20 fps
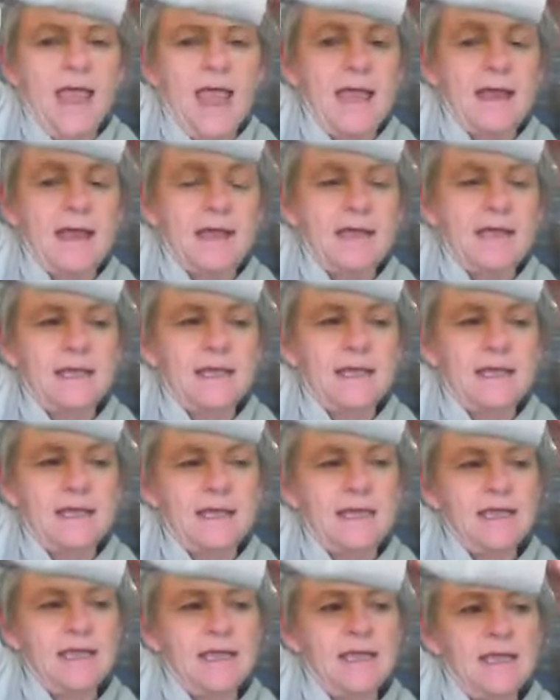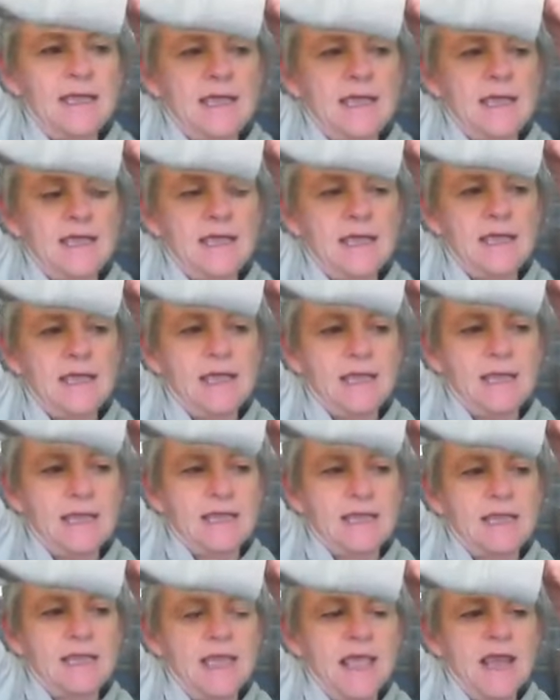And
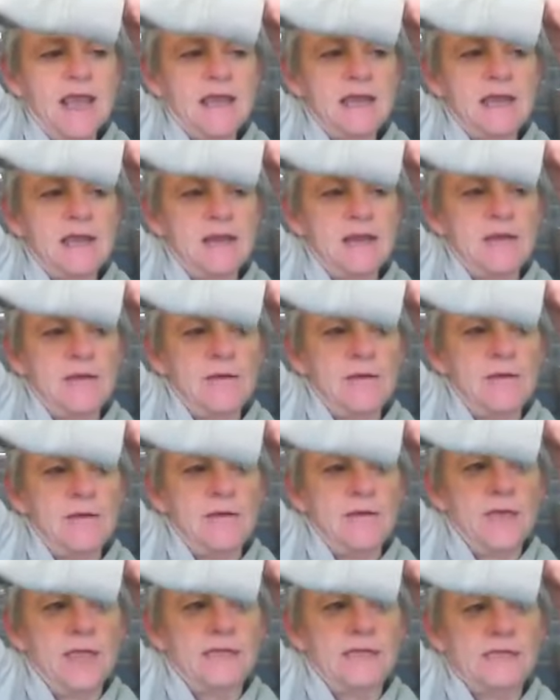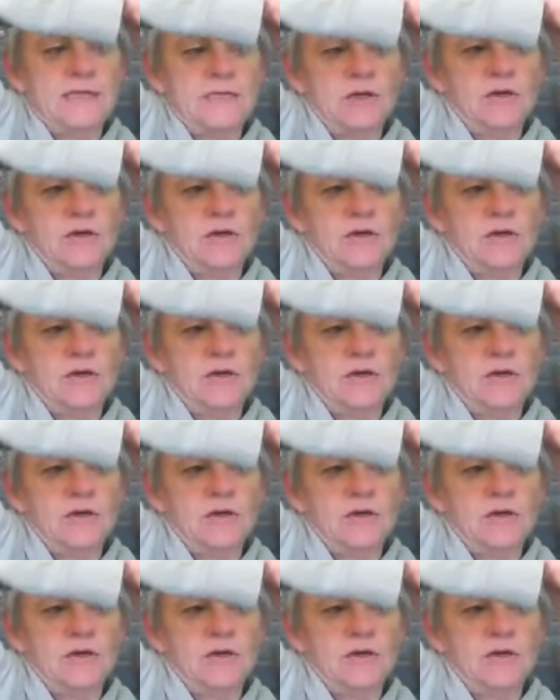it's